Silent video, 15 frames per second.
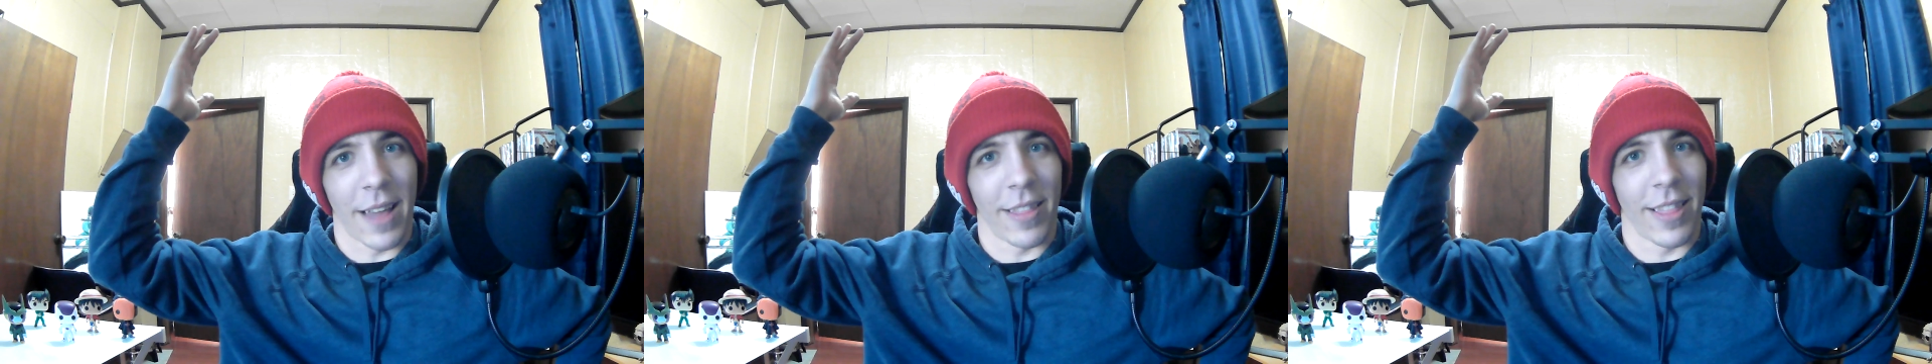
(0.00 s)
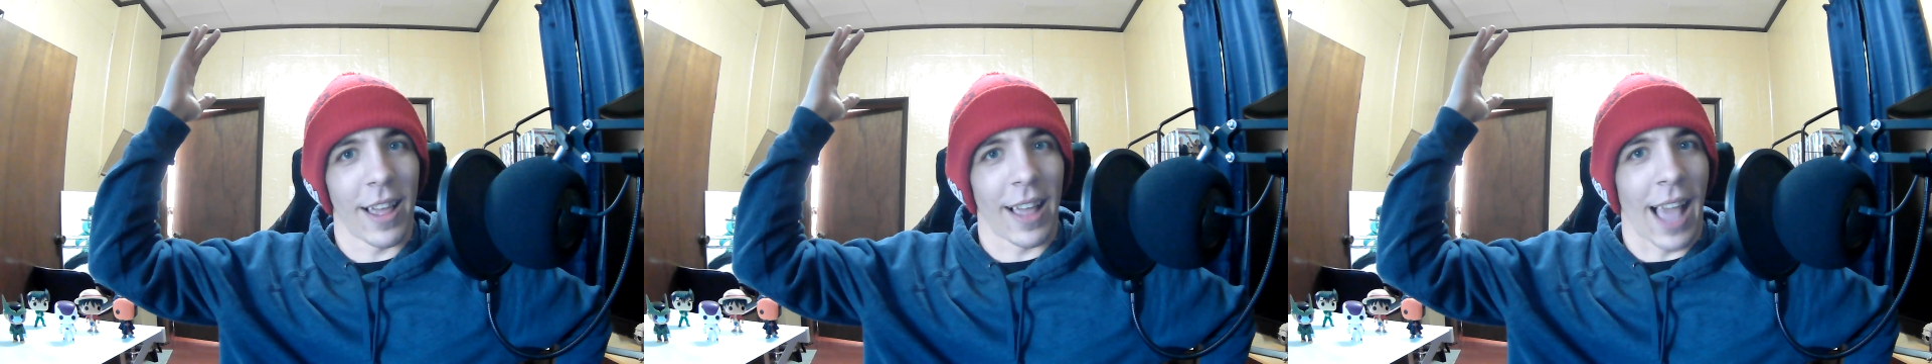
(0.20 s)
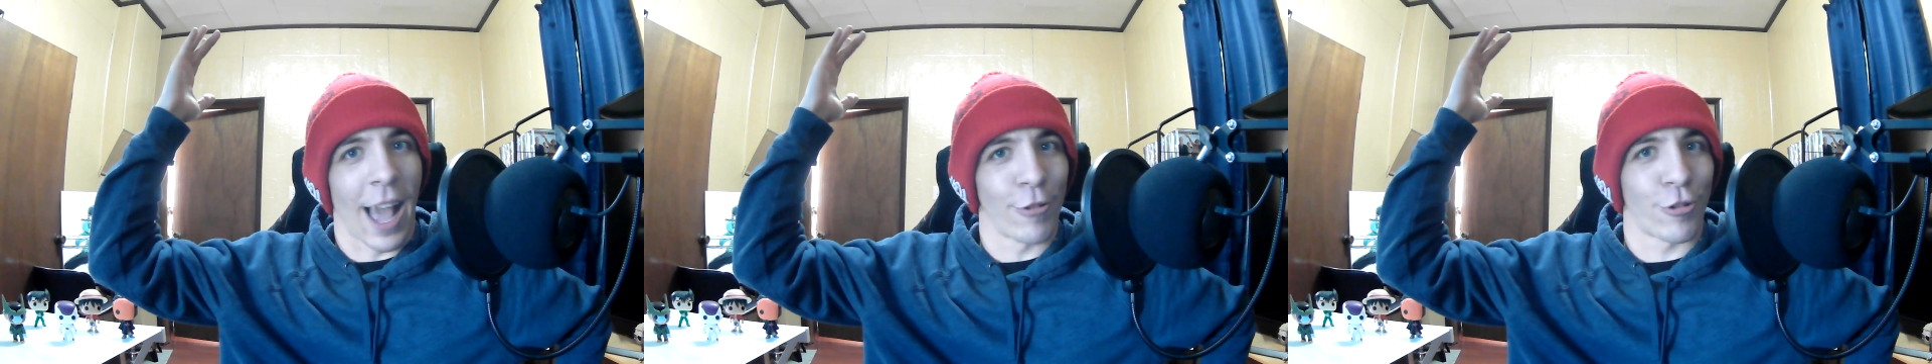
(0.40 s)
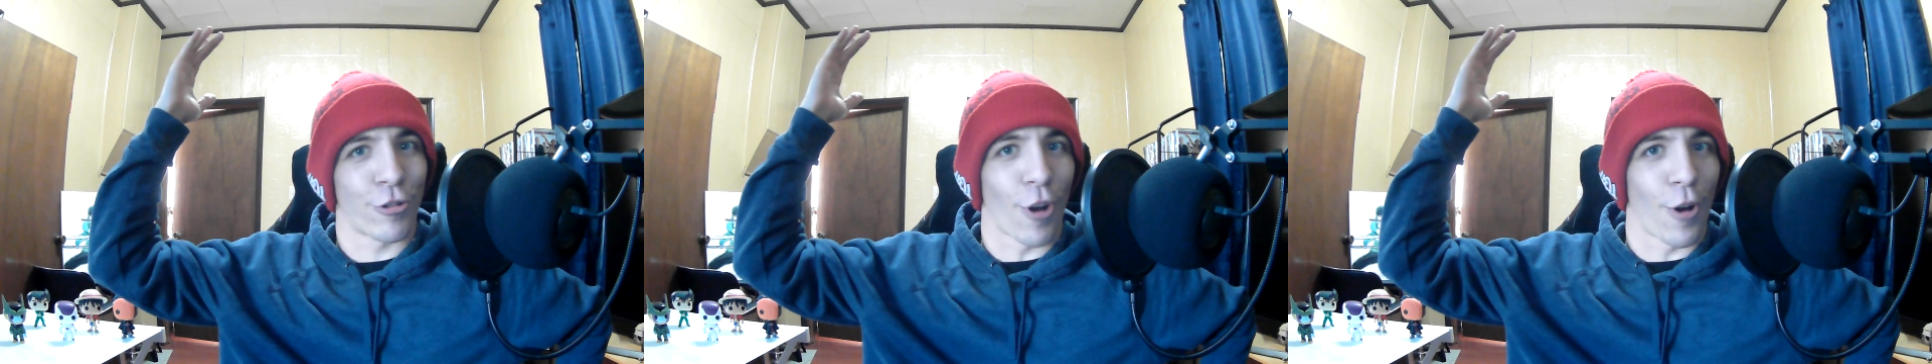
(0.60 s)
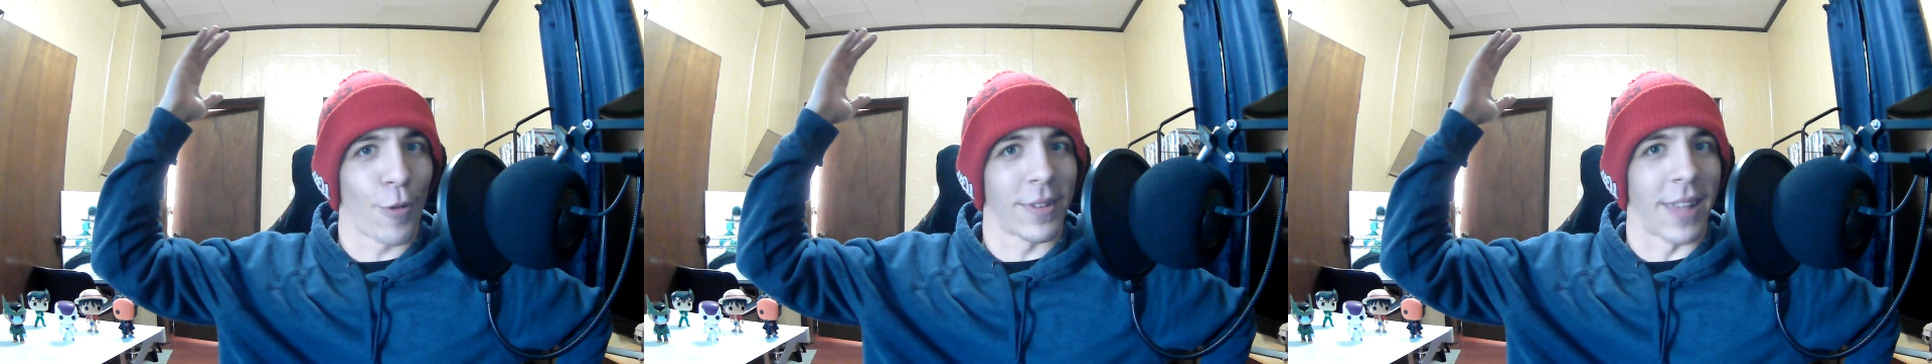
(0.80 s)
Like, how
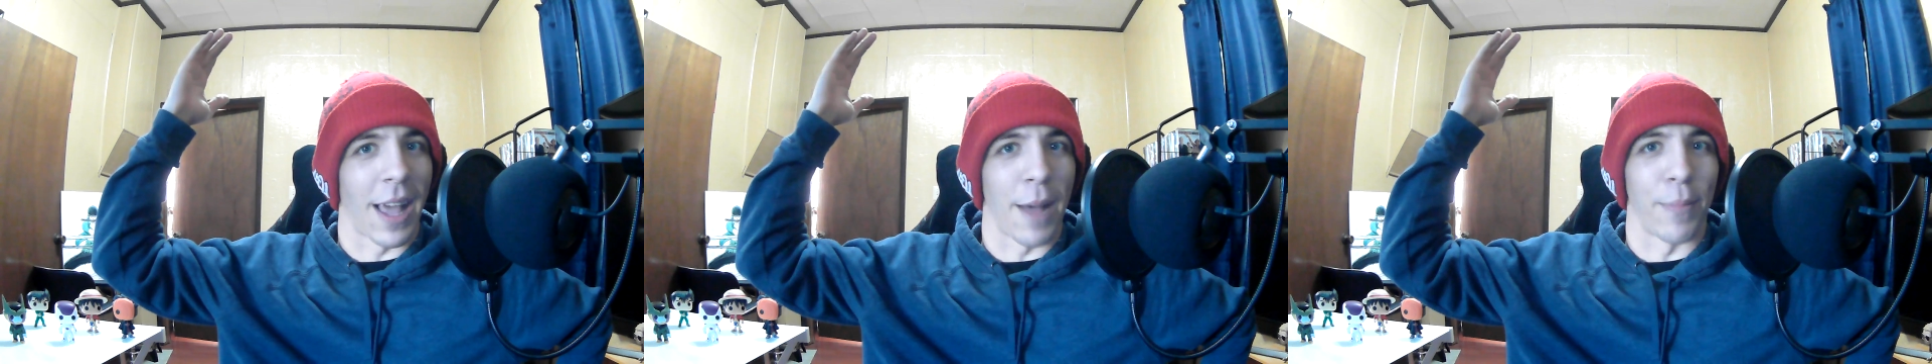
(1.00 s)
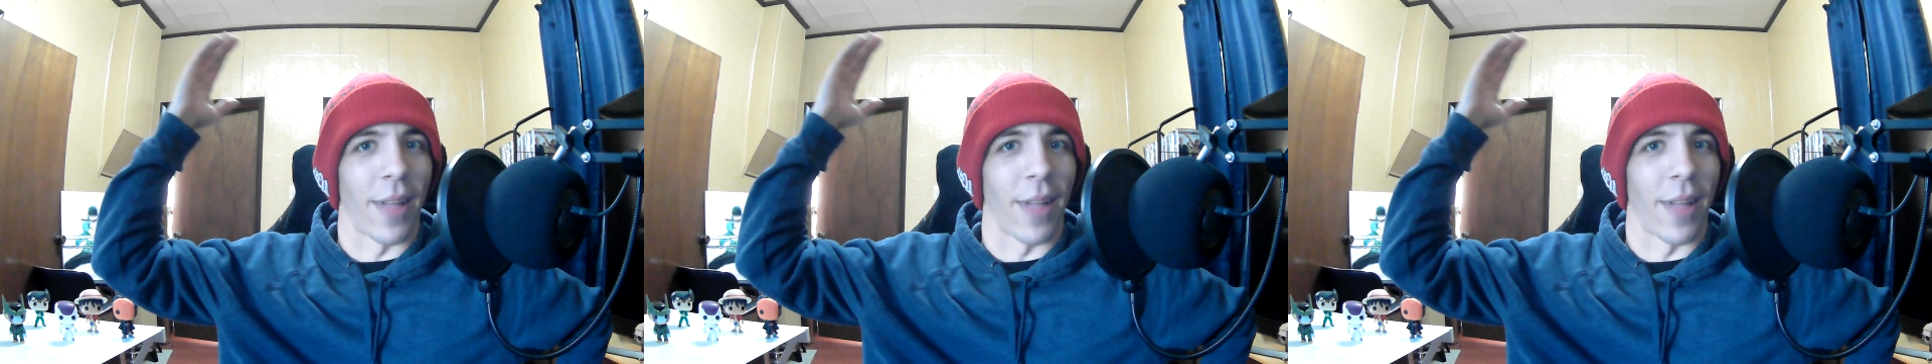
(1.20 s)
strong was that